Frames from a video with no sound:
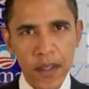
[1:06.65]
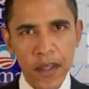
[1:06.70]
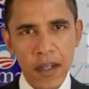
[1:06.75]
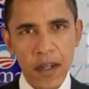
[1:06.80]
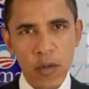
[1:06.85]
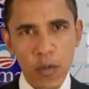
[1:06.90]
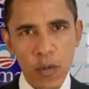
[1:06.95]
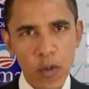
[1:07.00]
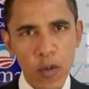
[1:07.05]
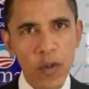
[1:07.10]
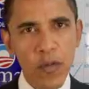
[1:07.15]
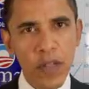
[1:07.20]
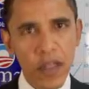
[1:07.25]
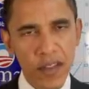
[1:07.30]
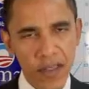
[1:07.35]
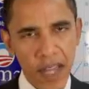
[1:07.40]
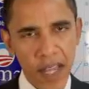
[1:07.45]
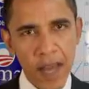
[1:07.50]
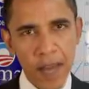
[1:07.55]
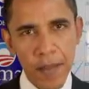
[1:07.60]
a removal
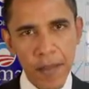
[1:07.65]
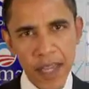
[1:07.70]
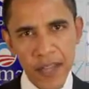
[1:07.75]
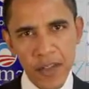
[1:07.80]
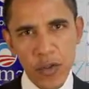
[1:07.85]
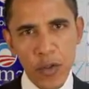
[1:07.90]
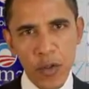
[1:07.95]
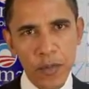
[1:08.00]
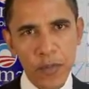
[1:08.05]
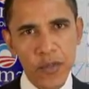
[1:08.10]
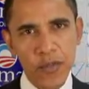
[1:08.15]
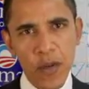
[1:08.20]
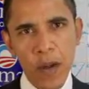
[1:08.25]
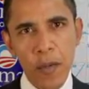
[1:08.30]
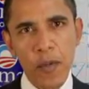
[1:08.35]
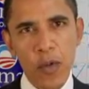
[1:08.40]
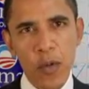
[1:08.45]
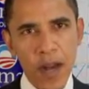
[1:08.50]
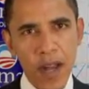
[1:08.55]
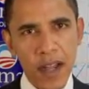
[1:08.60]
of combat troops
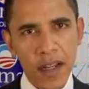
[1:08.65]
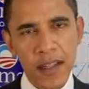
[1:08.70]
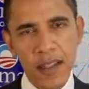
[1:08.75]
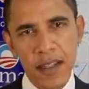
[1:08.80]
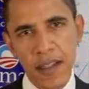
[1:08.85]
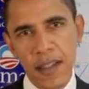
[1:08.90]
from Iraq